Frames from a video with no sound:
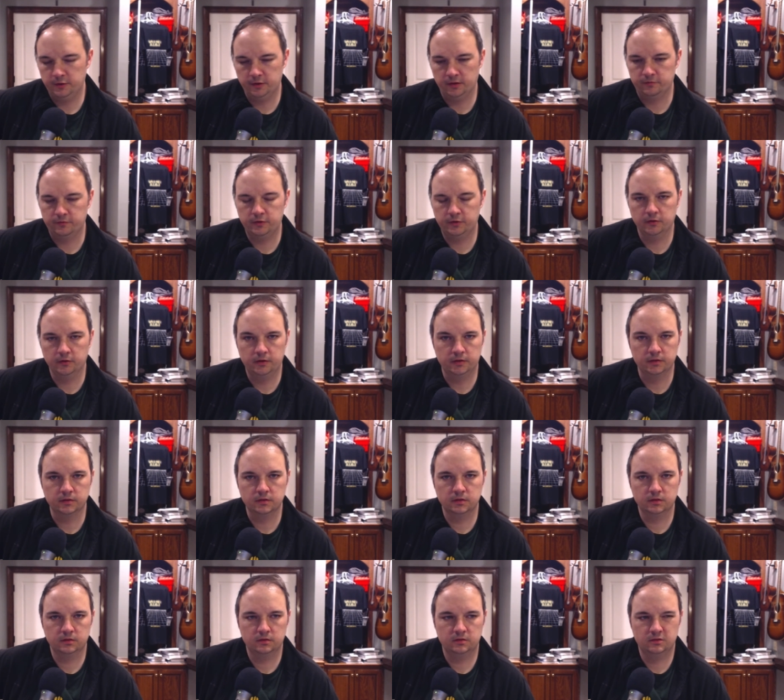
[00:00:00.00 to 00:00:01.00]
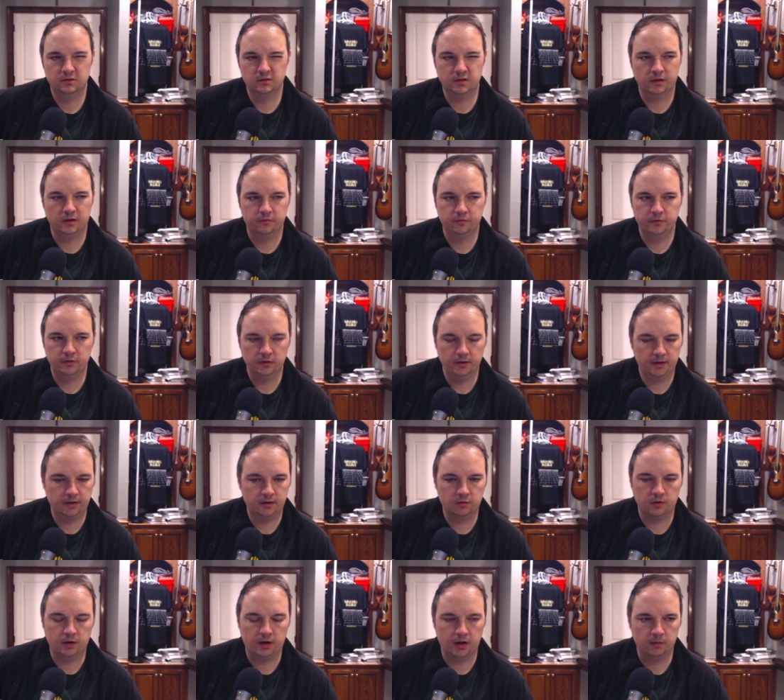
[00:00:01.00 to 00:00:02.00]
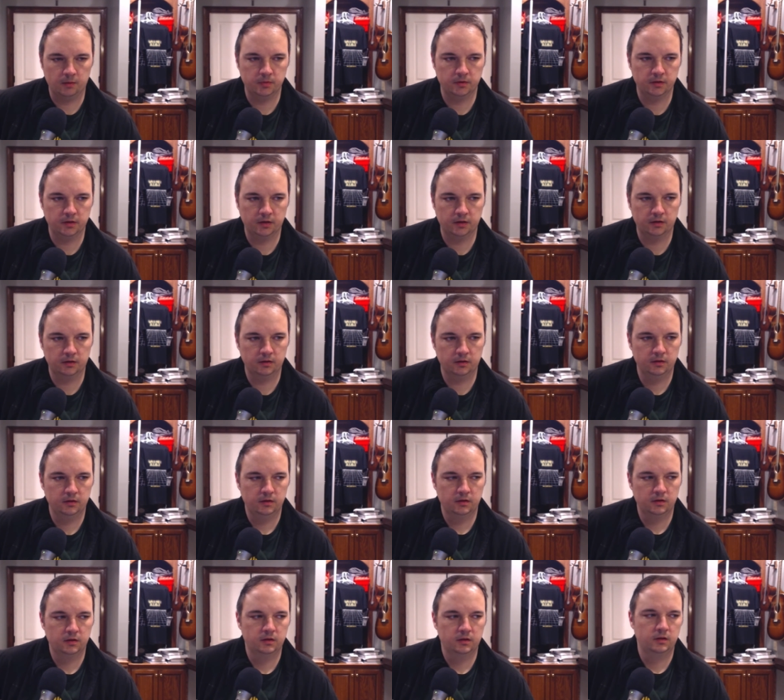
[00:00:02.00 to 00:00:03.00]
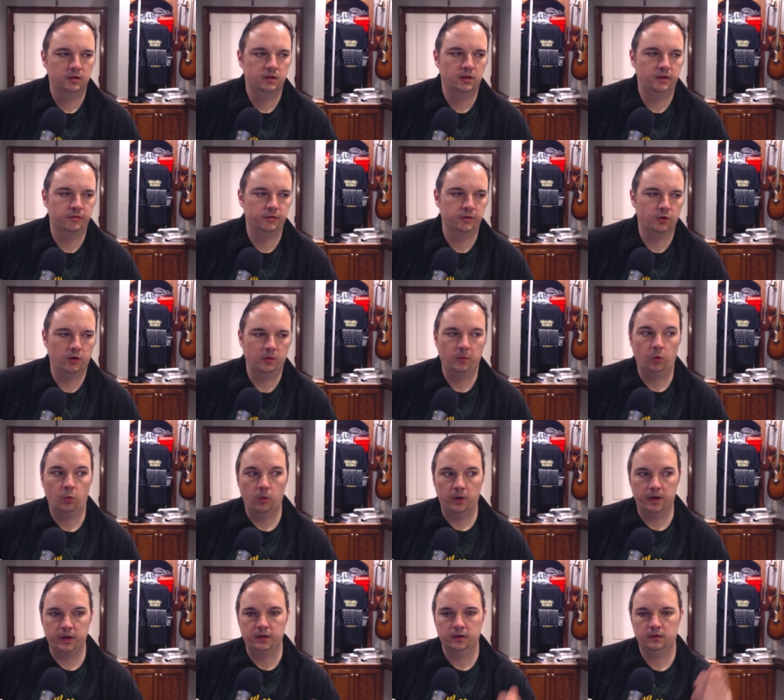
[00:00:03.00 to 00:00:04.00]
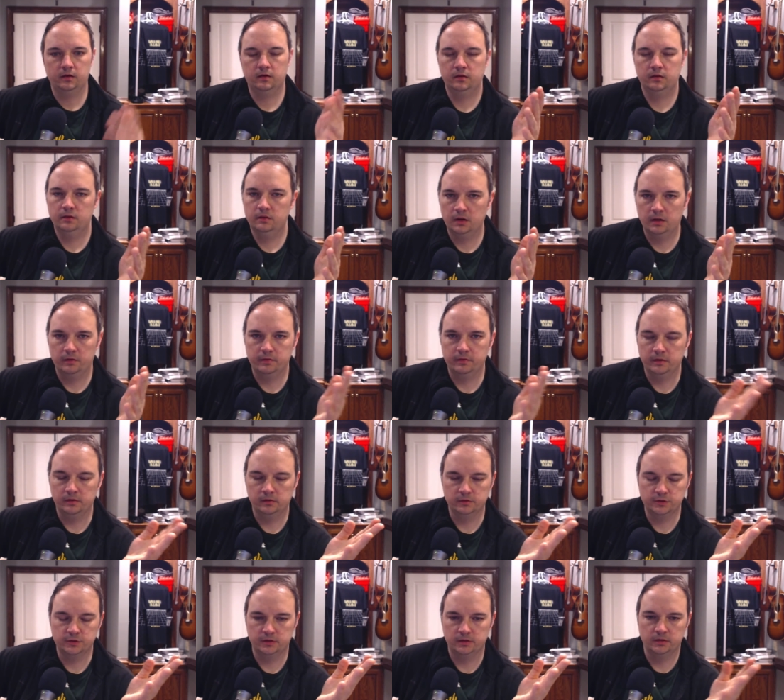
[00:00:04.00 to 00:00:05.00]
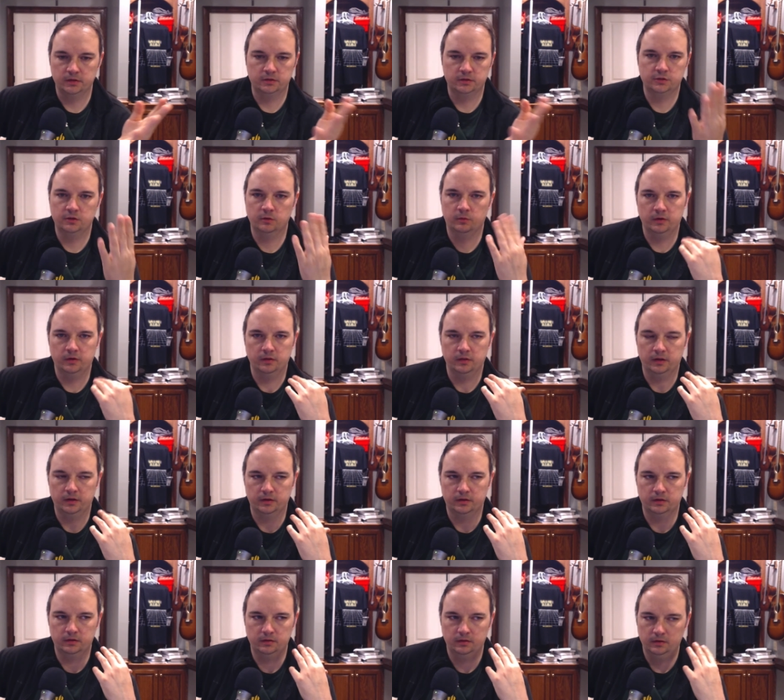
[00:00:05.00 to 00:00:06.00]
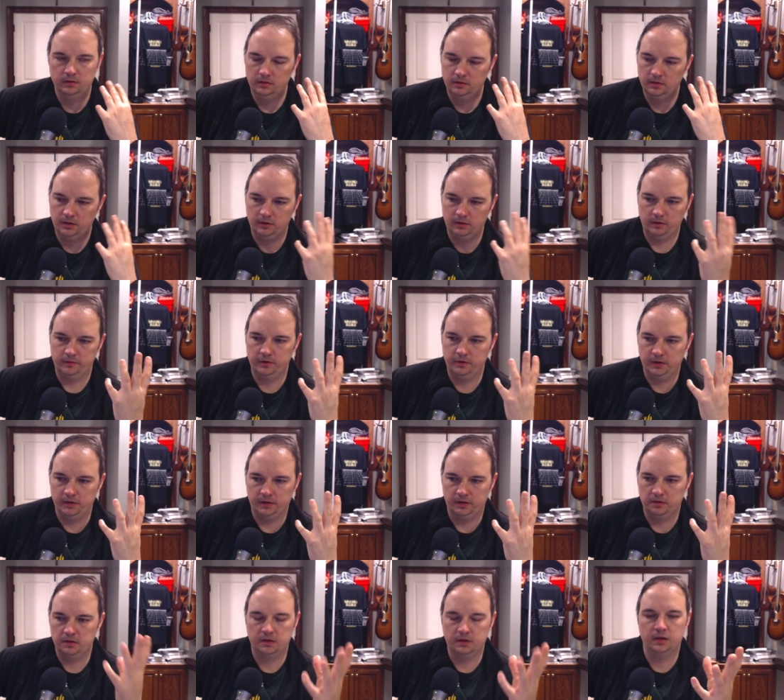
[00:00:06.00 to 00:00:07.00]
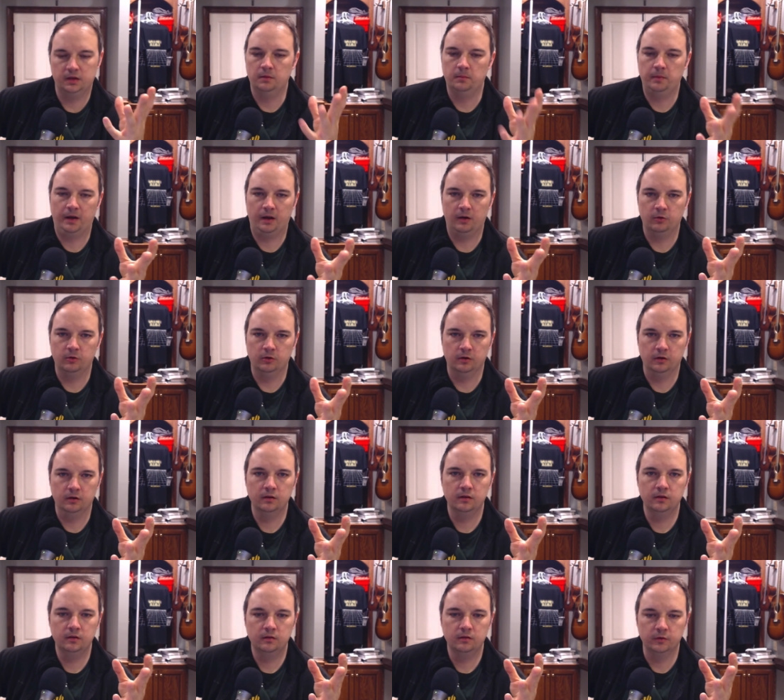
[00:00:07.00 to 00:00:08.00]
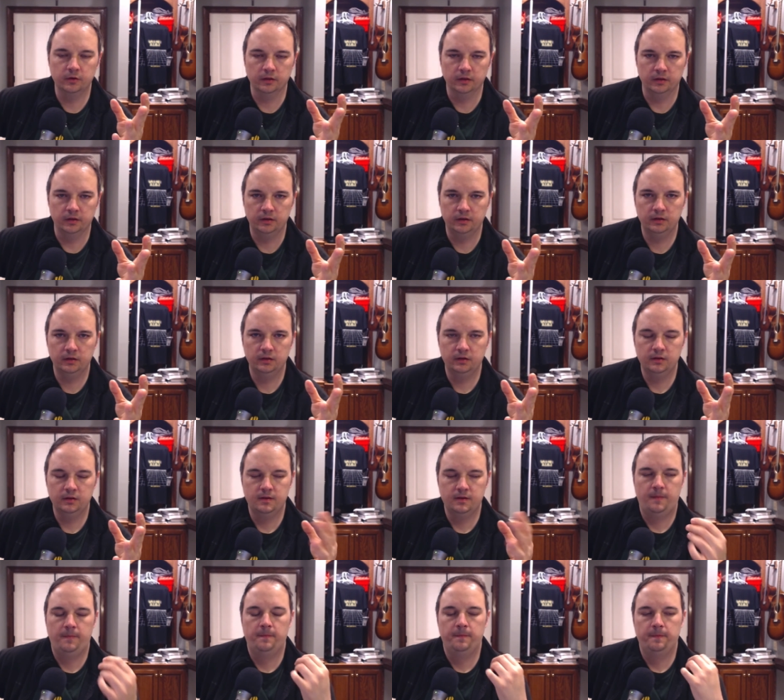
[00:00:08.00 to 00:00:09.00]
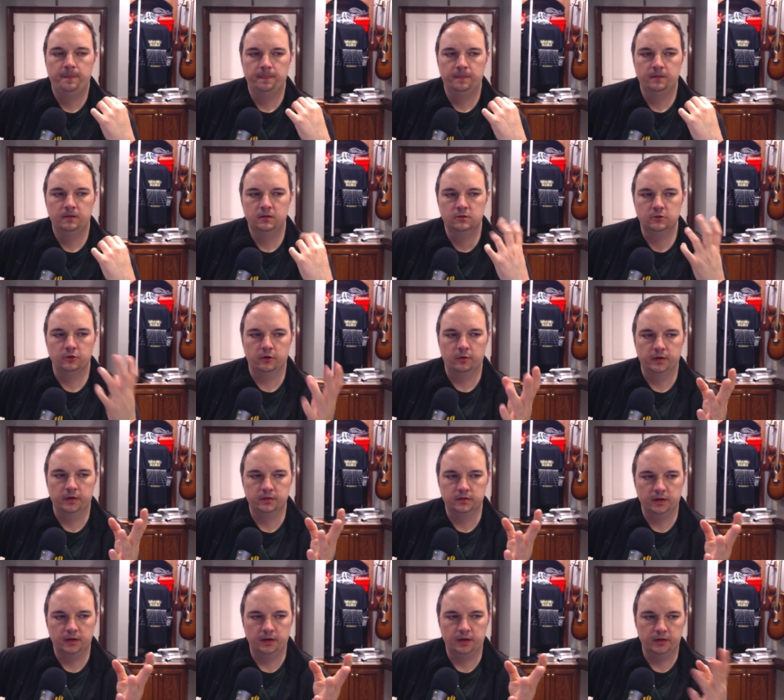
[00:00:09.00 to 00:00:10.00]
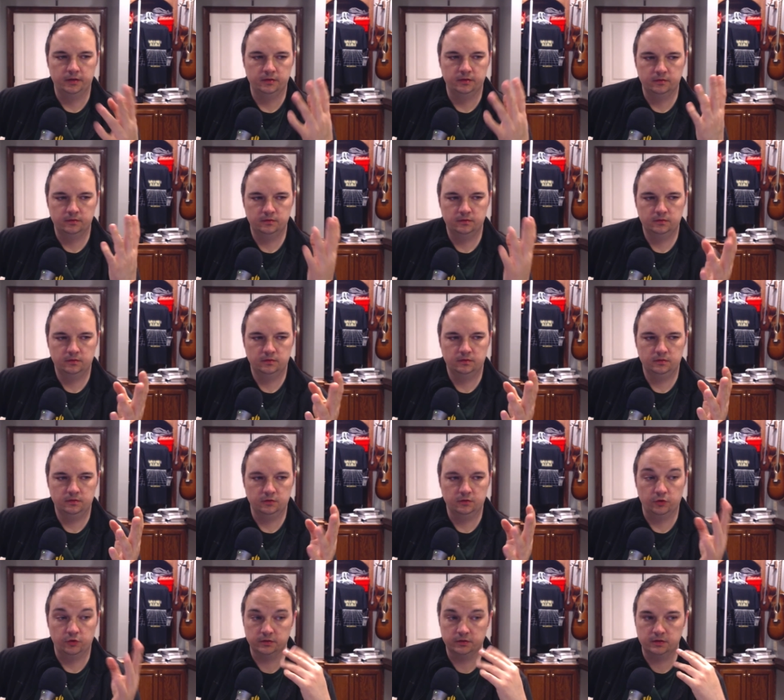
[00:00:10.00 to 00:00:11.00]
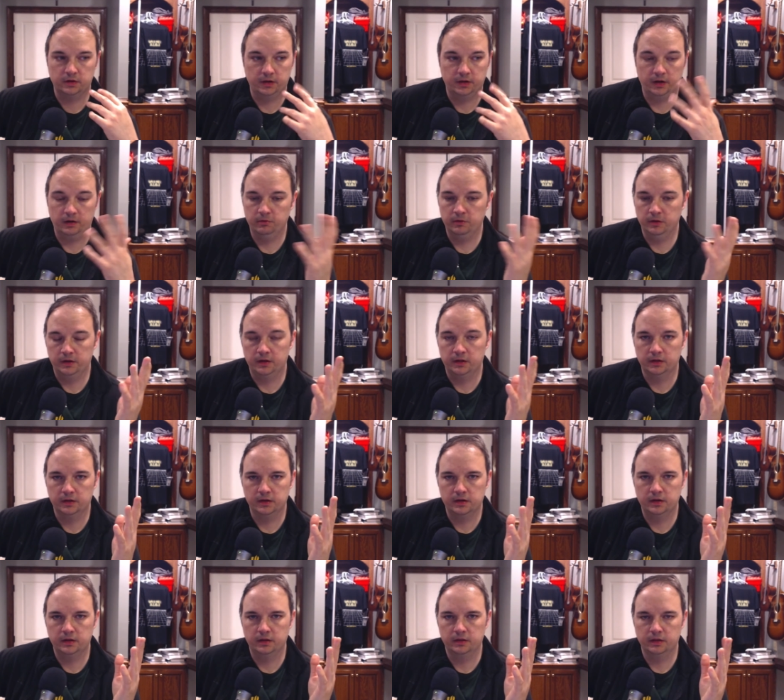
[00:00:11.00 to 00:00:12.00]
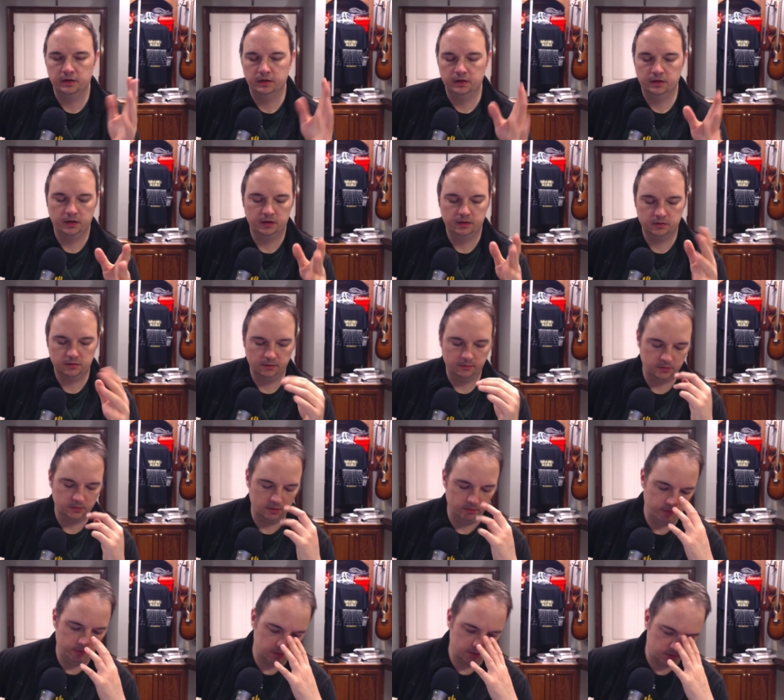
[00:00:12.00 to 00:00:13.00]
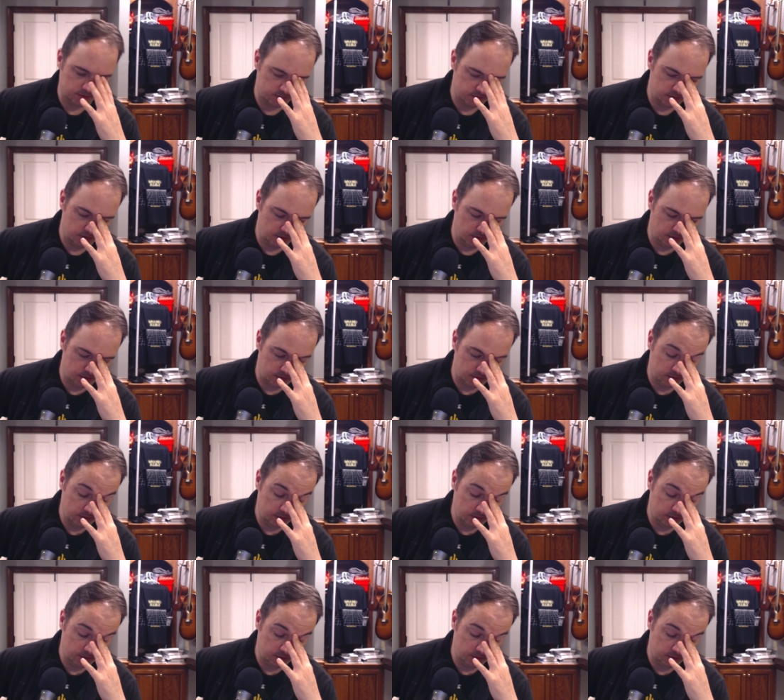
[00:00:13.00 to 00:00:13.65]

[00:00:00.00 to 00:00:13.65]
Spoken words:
feeling, you just kind of feel like crap, and like, even though I'm awake and I have energy, I just don't want to, like, I don't have any like thinking power really. So anyway, yesterday I really didn't get anything done in terms of the business. Today I